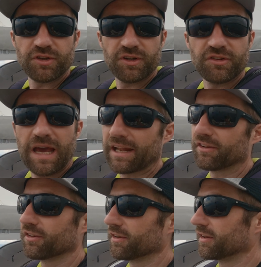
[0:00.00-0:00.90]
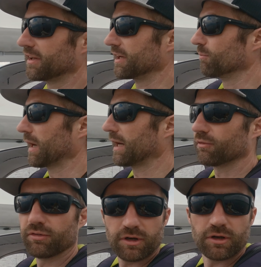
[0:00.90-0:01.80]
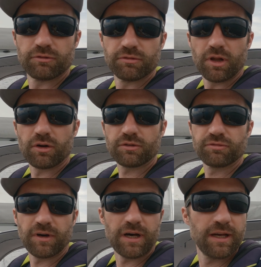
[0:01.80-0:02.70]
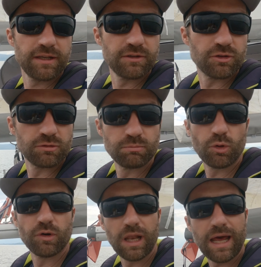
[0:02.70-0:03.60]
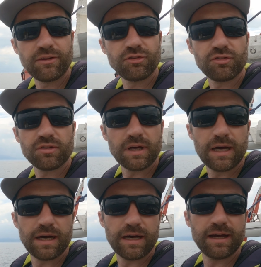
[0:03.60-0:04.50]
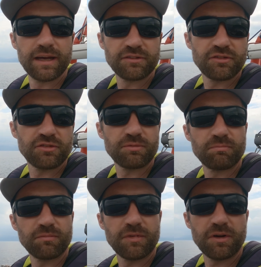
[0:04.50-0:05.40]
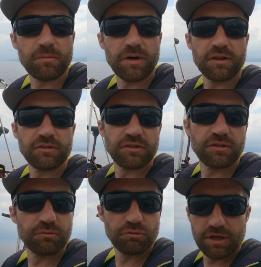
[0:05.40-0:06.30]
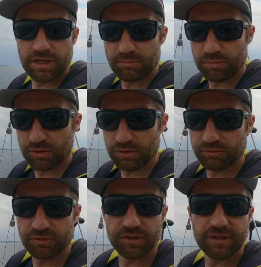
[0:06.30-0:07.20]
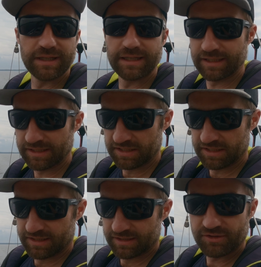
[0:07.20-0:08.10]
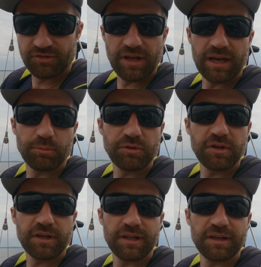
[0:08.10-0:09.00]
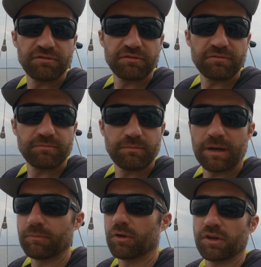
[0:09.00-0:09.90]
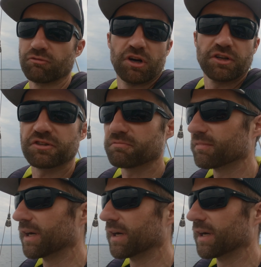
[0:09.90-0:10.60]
just entered the mouth of Loch Fyne, or more or less. It's got to be honest, it's a really beautiful sail, particularly if I'm not in a rush.